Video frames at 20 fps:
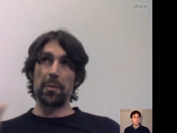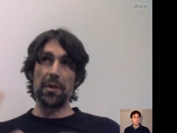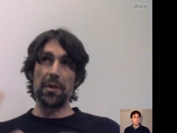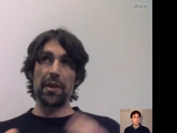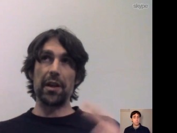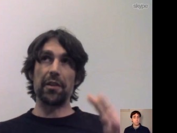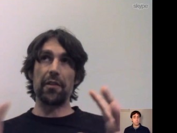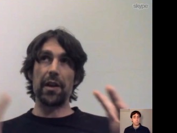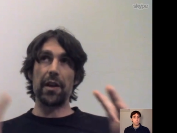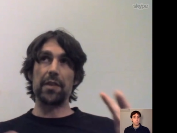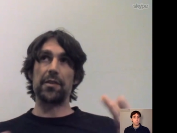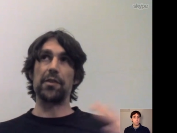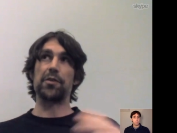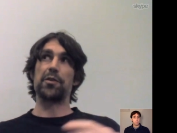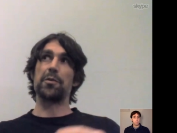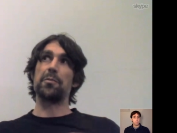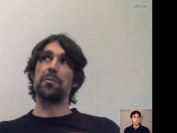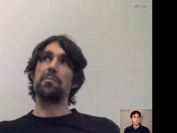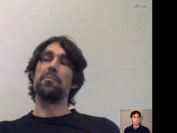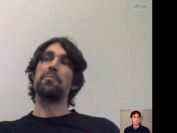the yellow rating
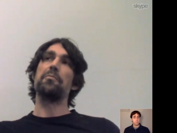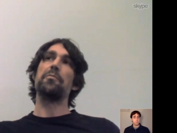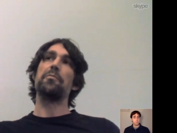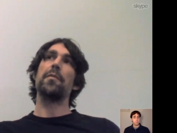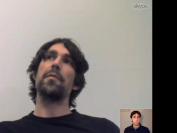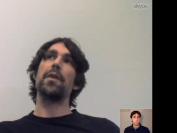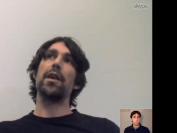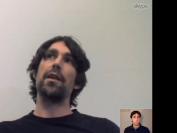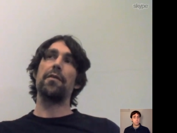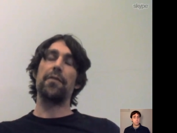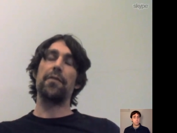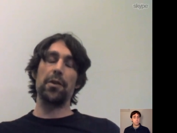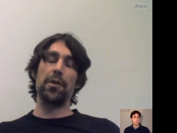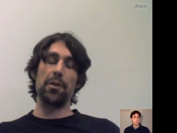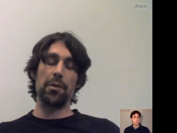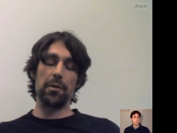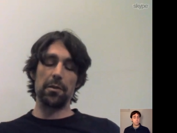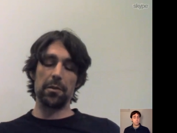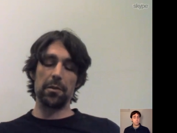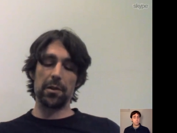system, if
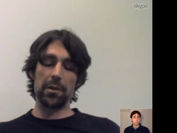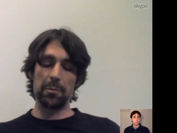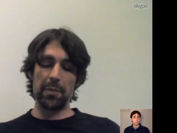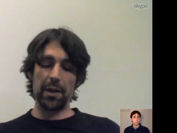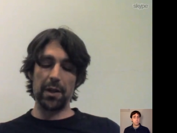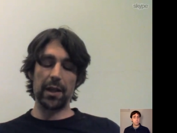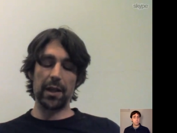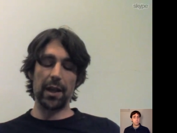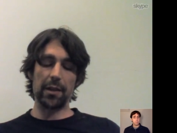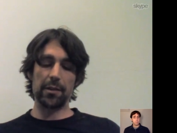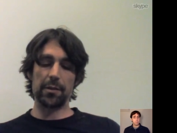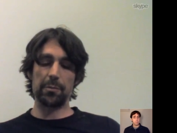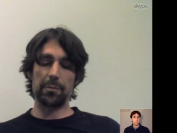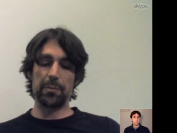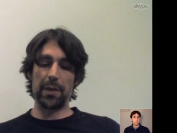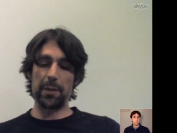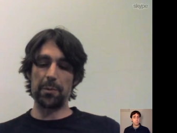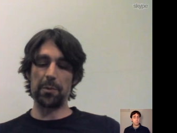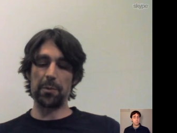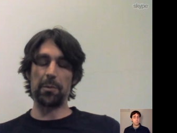you compete
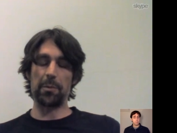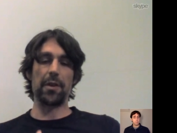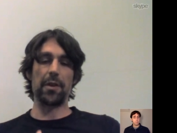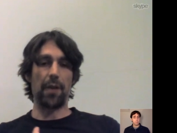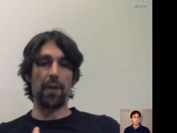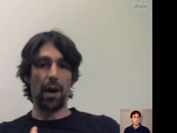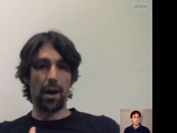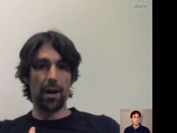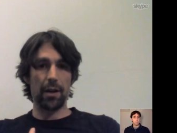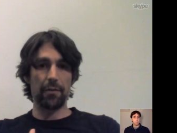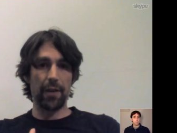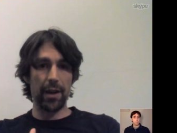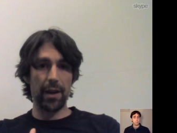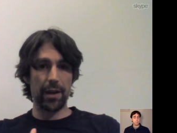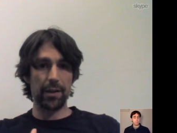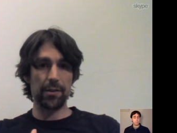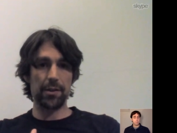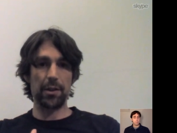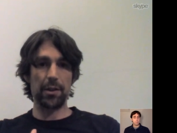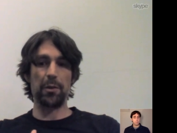against people with higher
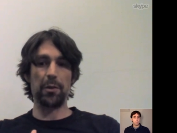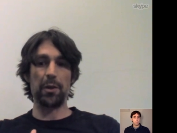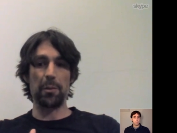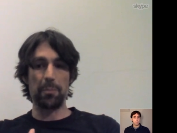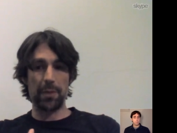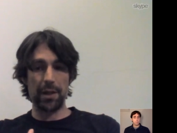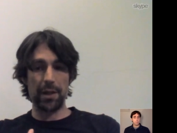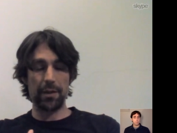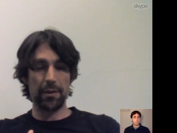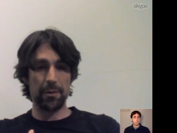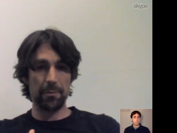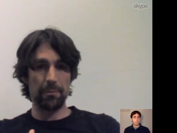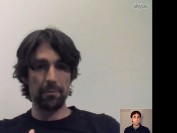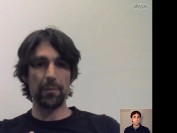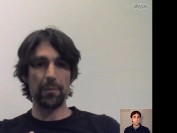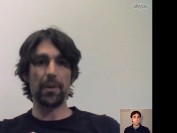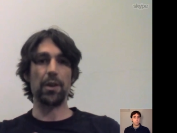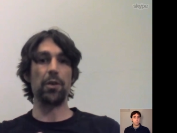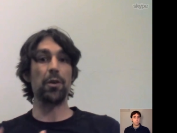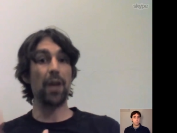ratings than you and you beat
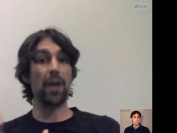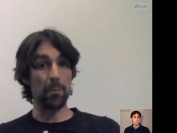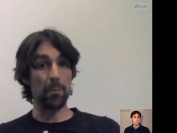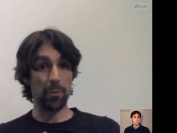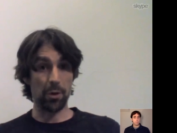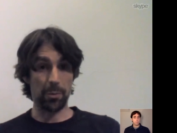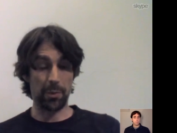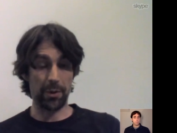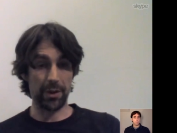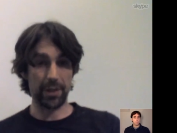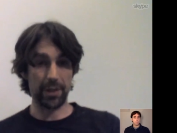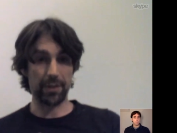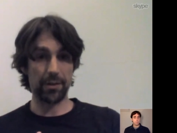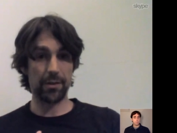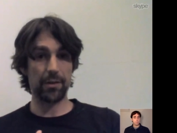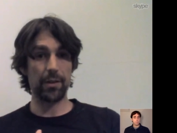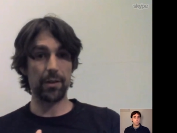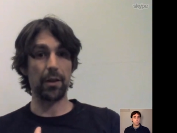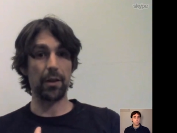them, you get more points.